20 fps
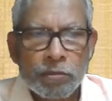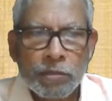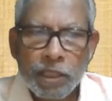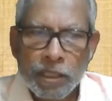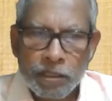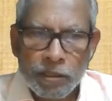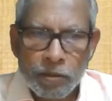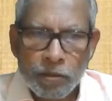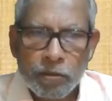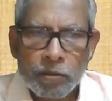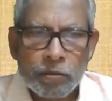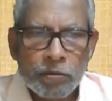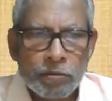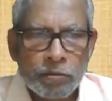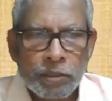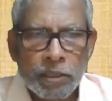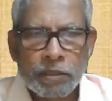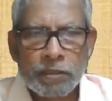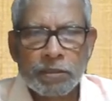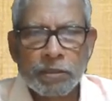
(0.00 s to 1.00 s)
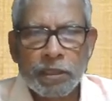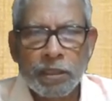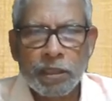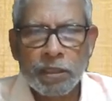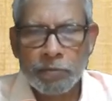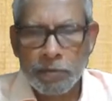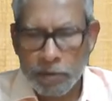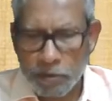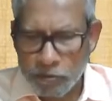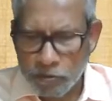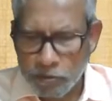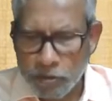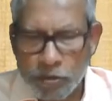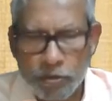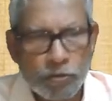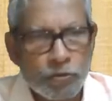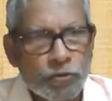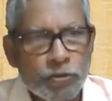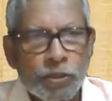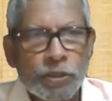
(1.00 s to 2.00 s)
then your national level
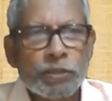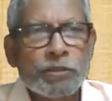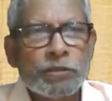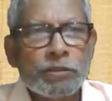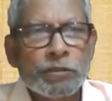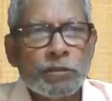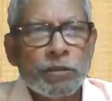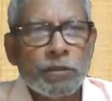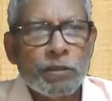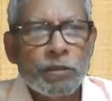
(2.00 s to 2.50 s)
institutions.